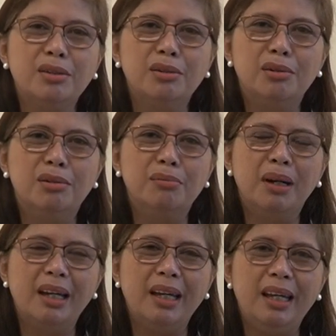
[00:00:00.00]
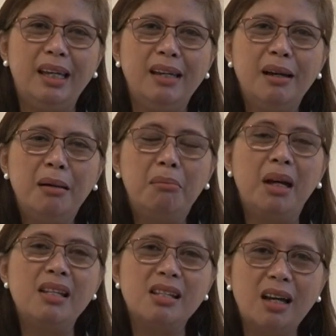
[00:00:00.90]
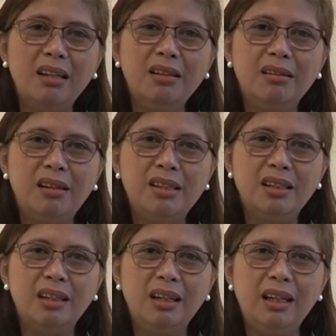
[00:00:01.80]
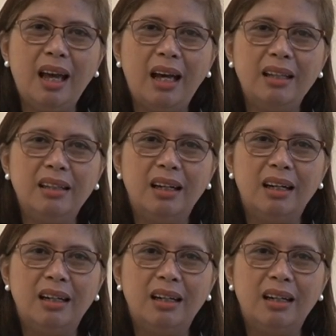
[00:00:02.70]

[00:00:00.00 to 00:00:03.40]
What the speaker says: So my son originally had